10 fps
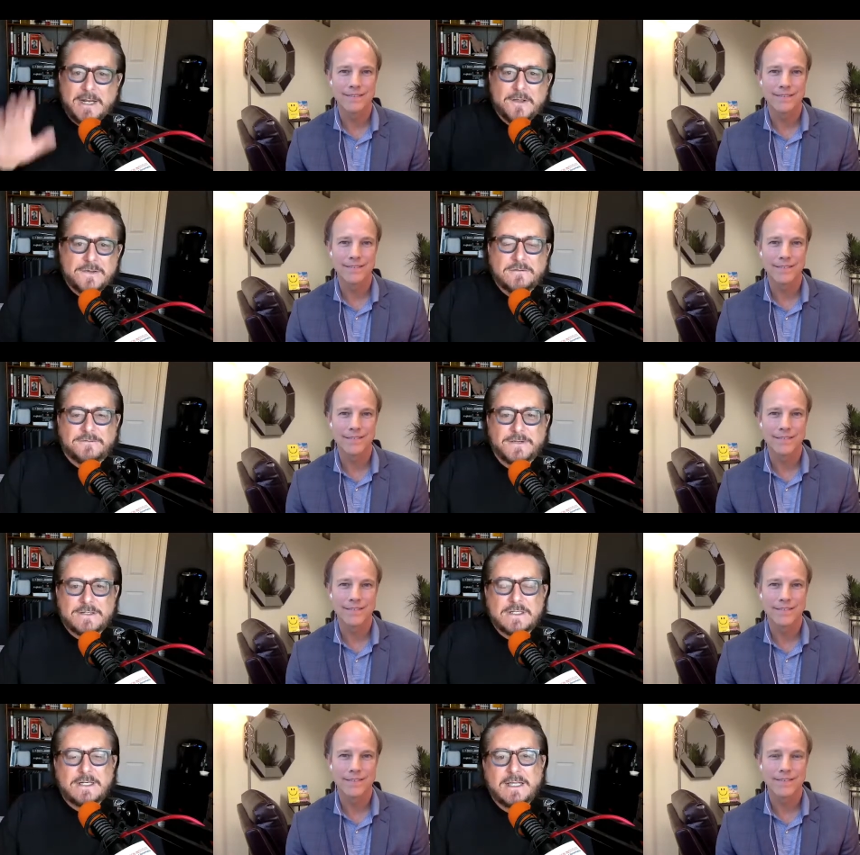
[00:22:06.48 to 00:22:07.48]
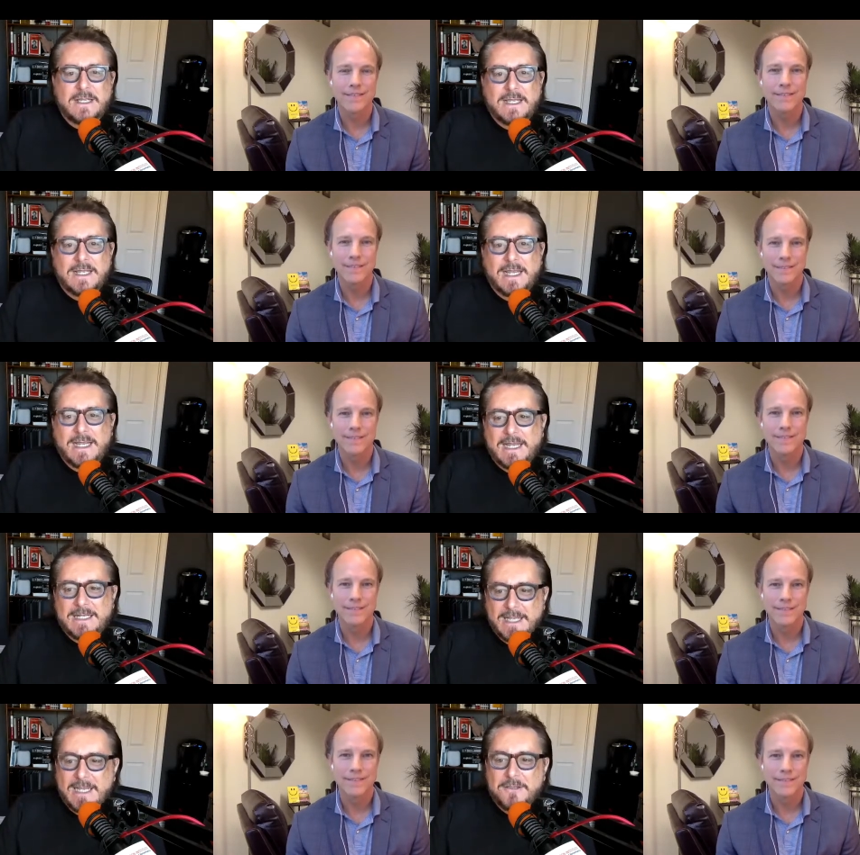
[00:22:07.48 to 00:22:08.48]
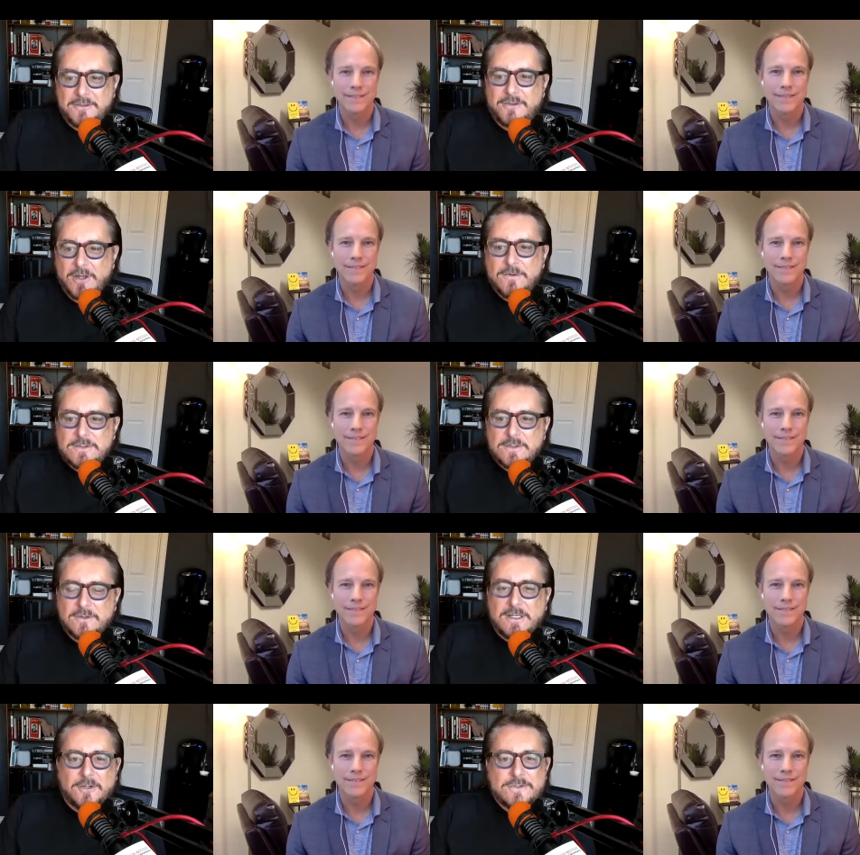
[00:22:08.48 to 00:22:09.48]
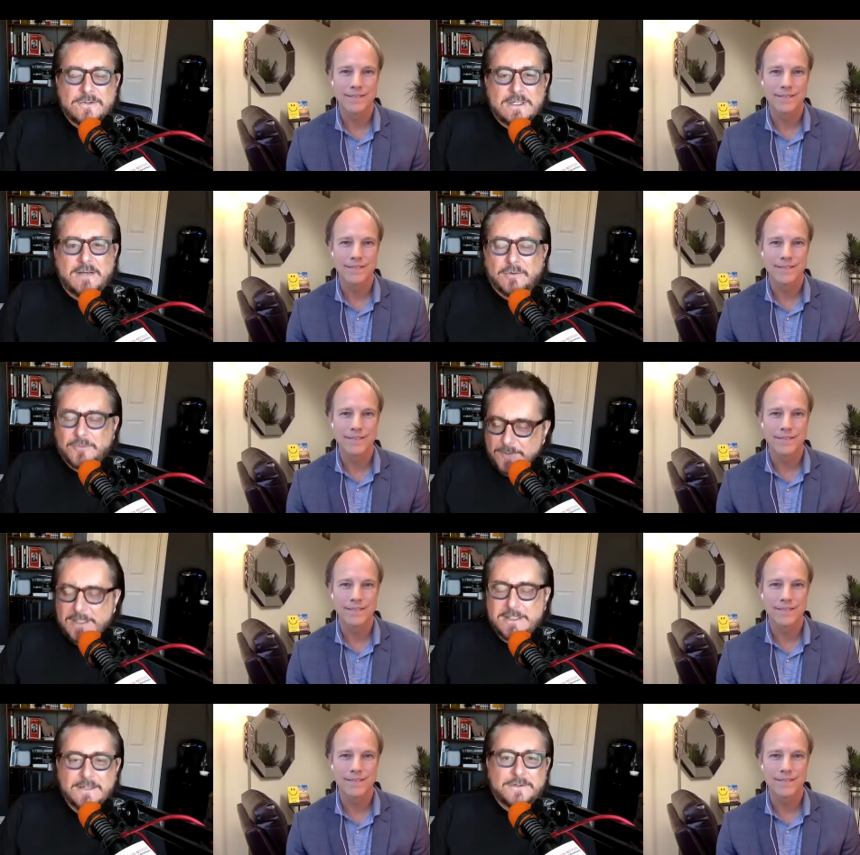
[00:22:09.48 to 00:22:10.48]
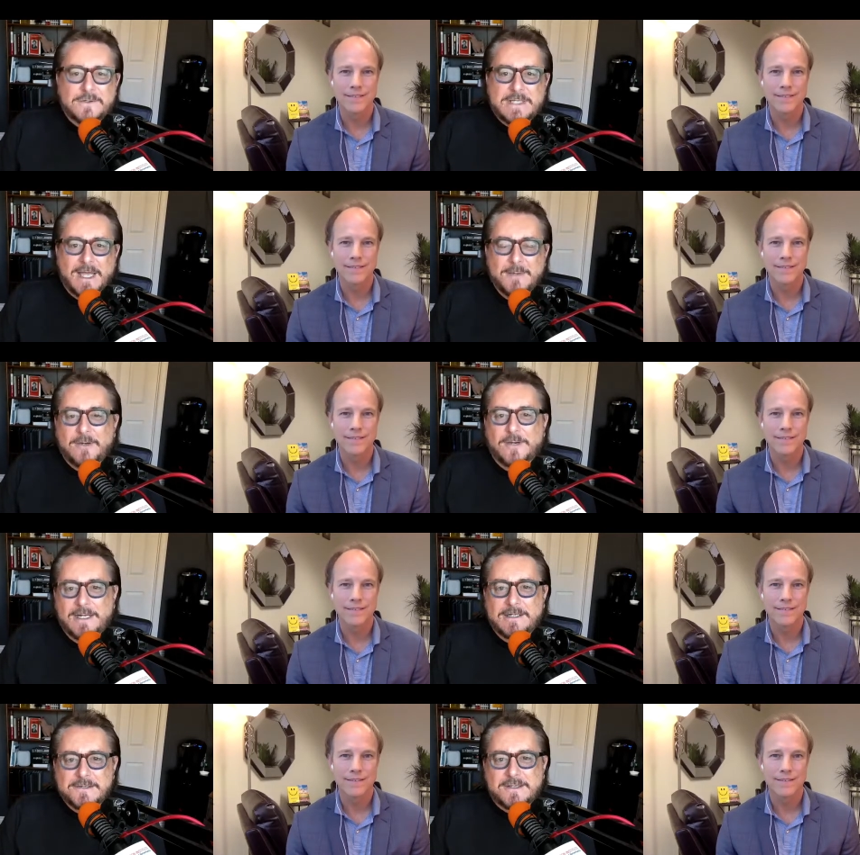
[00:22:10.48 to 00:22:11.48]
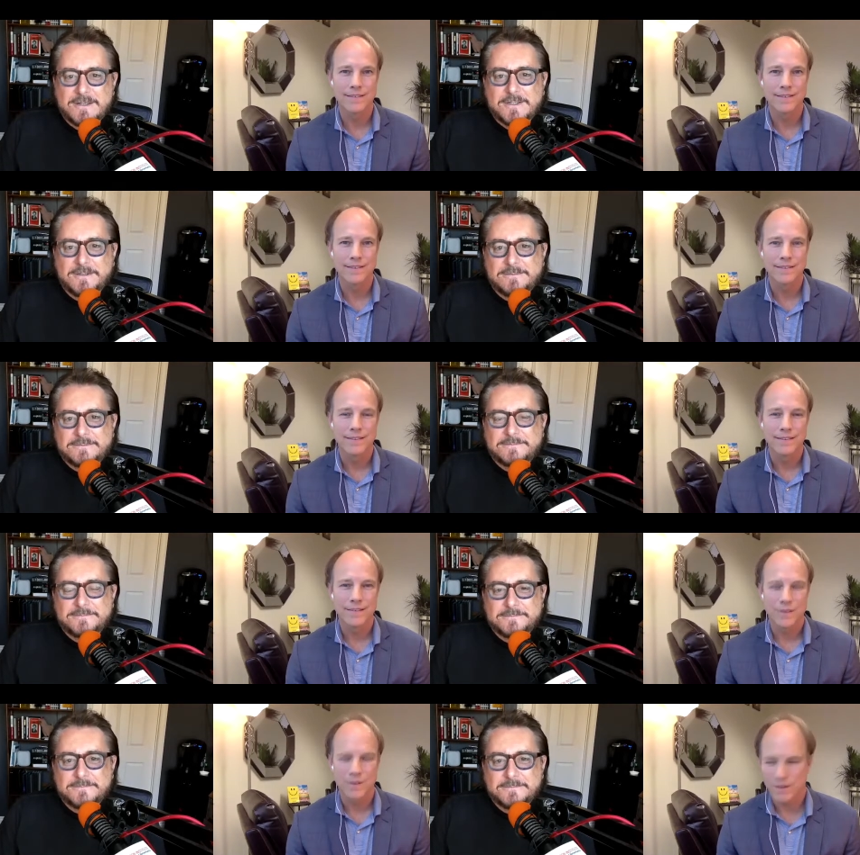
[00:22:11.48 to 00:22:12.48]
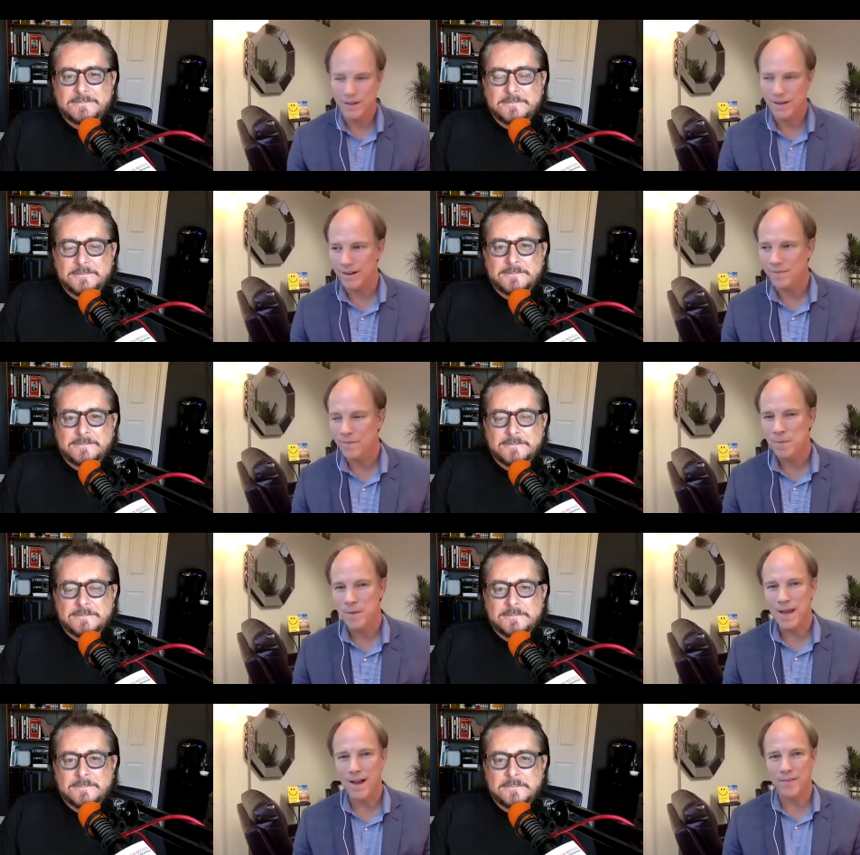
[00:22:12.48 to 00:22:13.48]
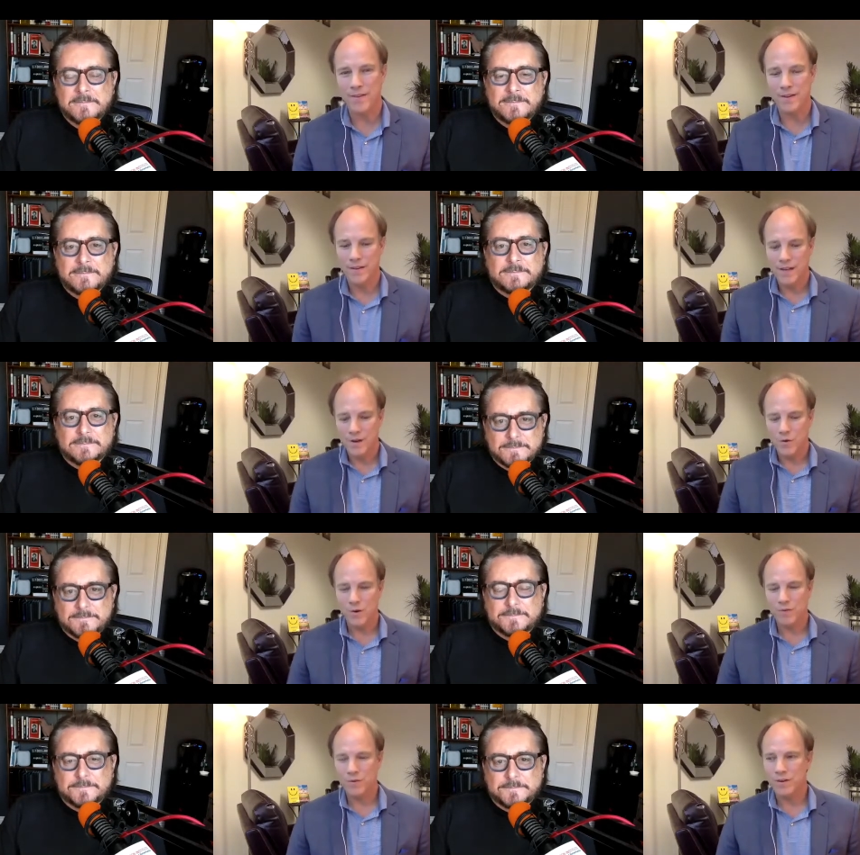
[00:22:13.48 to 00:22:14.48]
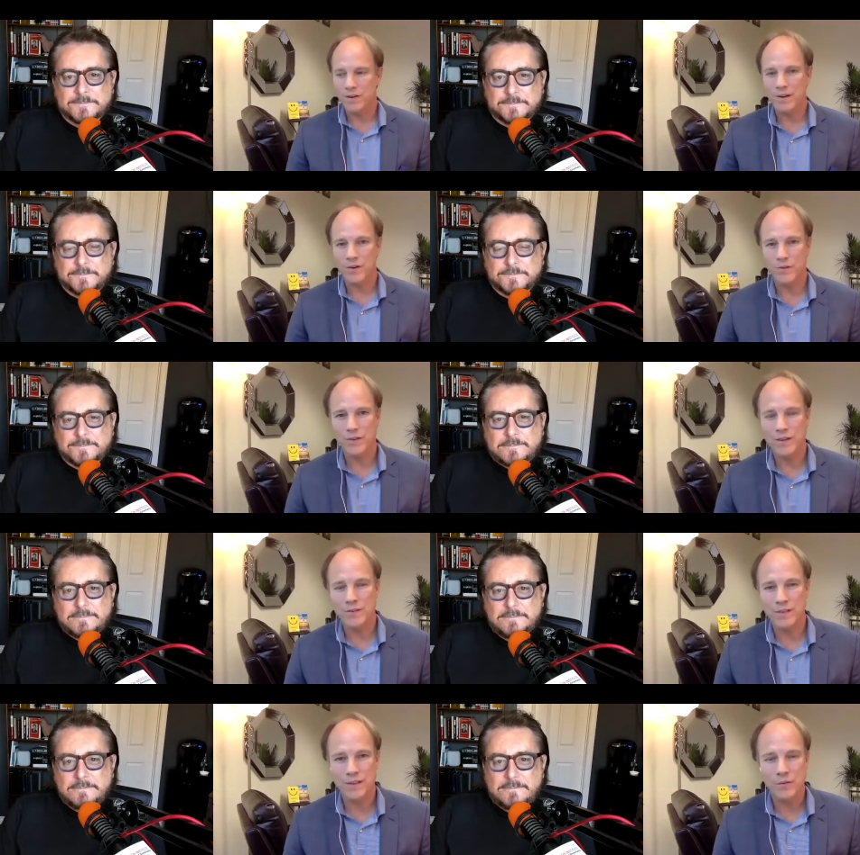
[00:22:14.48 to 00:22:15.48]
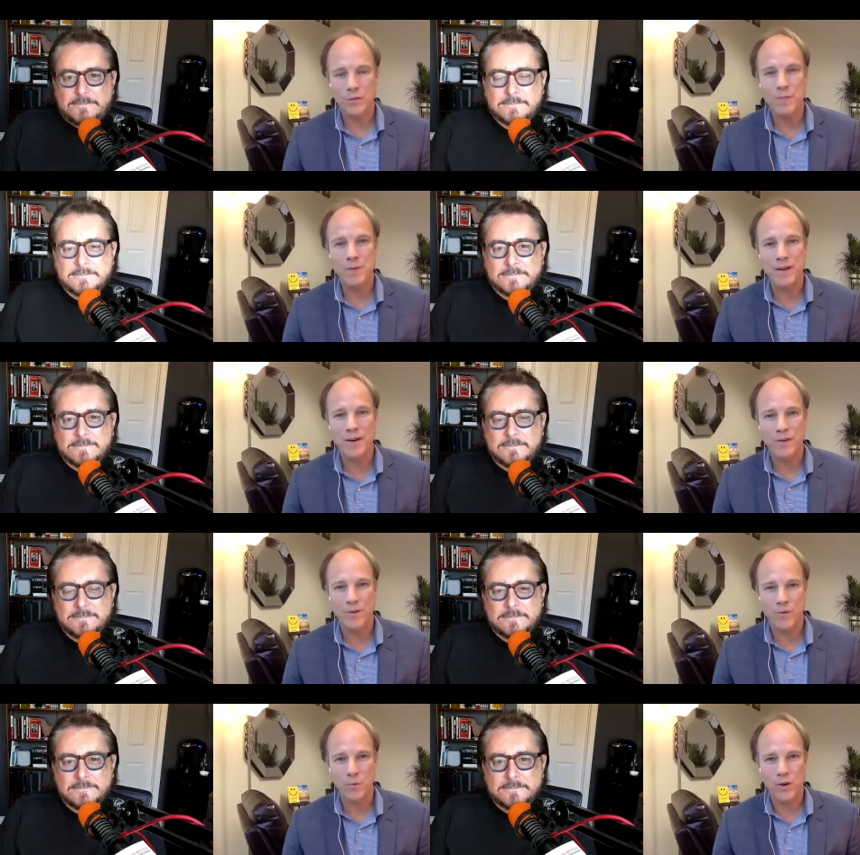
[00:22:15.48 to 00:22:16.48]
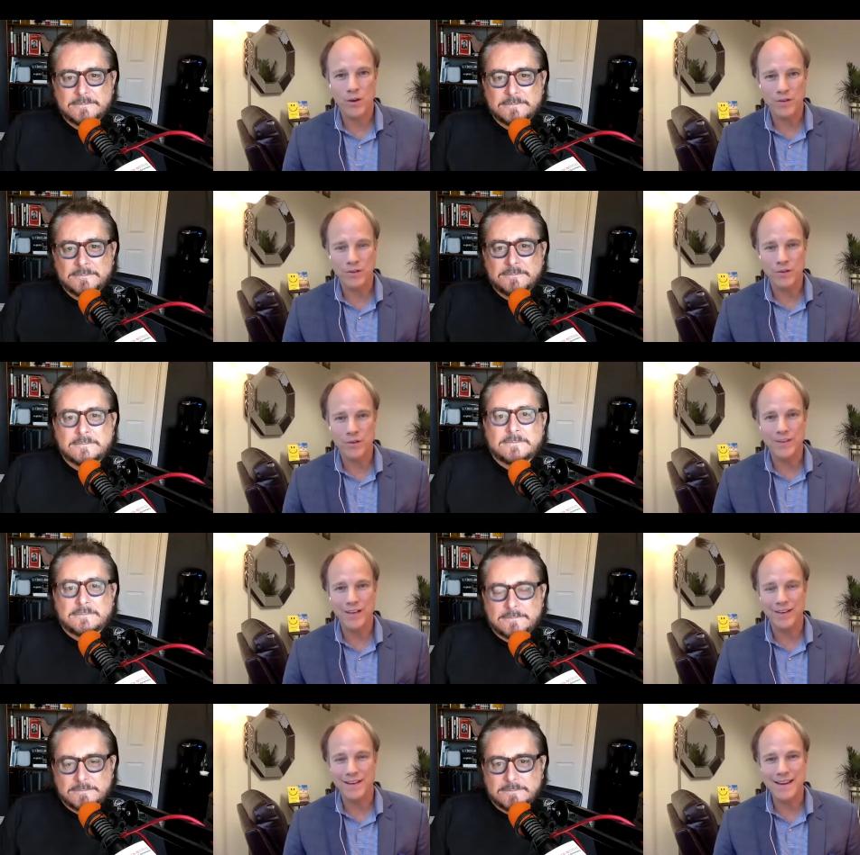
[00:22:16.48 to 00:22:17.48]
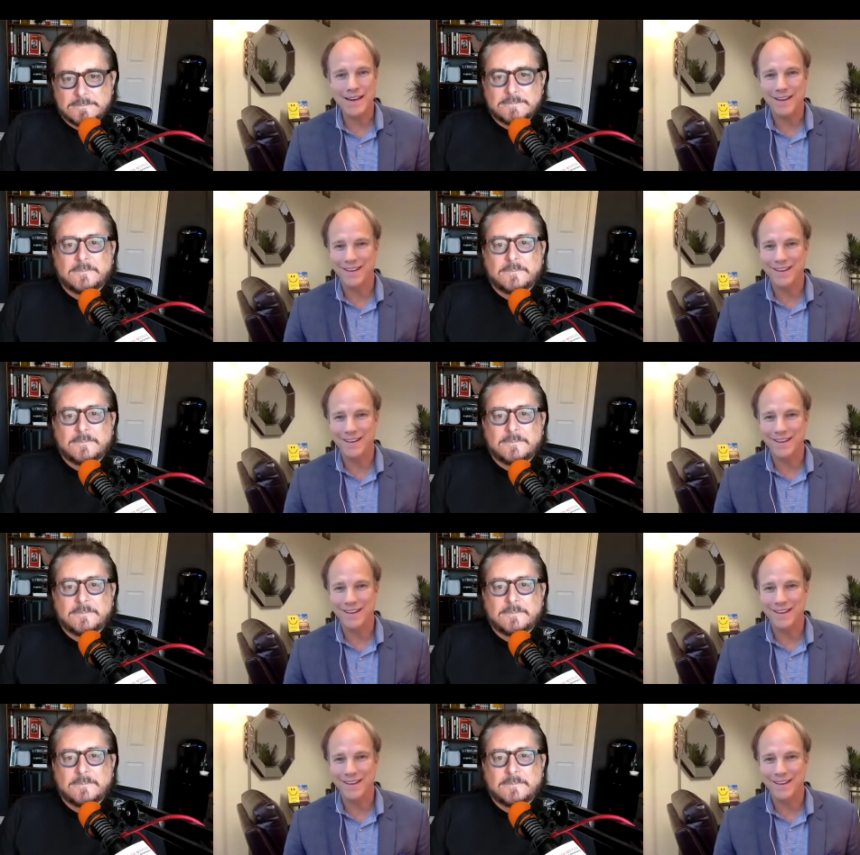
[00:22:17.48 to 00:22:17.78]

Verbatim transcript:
Speaker 1: else will fix it. And those are the cultures that have a really difficult time at creating distinction.
Speaker 2: Oh, yeah. Yeah. Whoever, you know, says that sweeping it under the rug is a good technique,